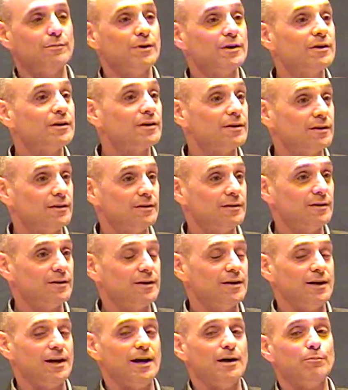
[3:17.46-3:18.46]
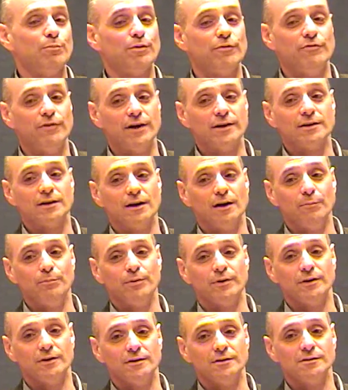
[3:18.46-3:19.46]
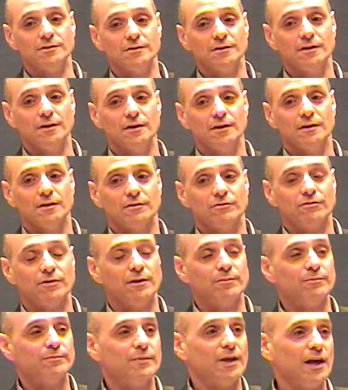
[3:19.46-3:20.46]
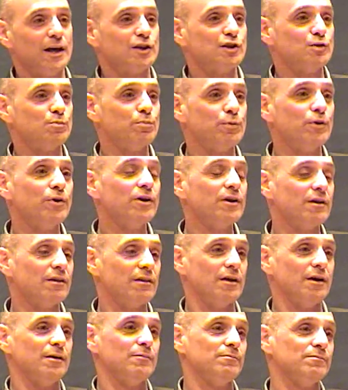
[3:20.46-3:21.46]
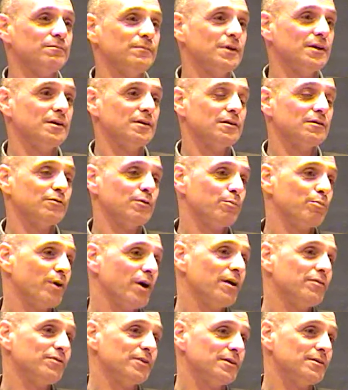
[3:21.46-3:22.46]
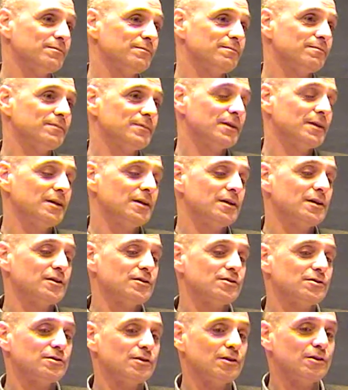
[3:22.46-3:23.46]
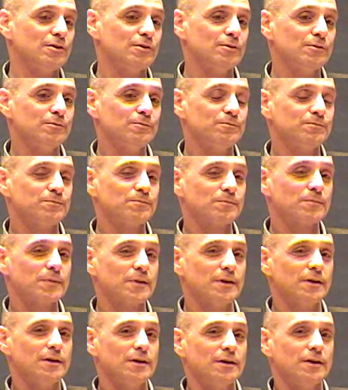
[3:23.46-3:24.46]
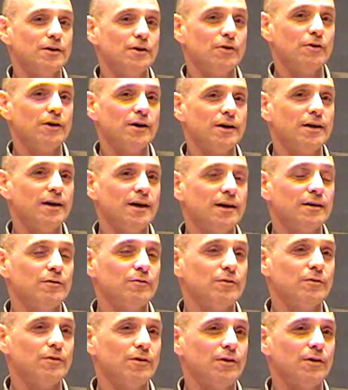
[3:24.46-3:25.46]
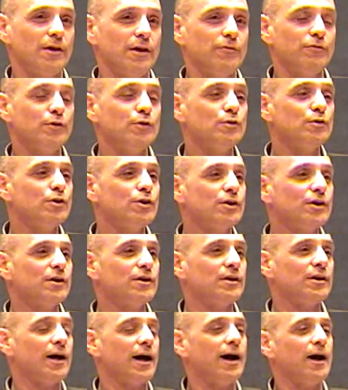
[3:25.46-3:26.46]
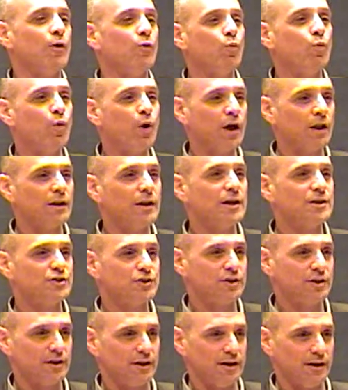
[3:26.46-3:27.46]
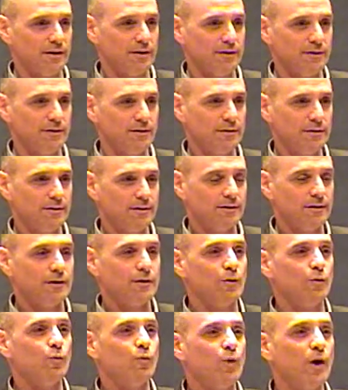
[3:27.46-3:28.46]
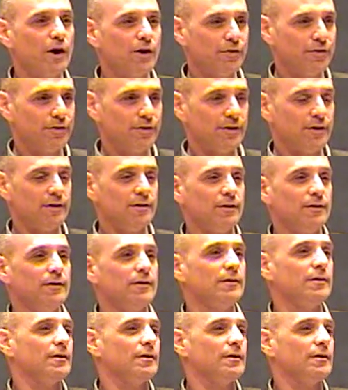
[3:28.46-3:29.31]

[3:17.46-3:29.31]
period, and prevent companies from exploiting them for profit. So, you know, again, if you look at how well-educated, wealthy,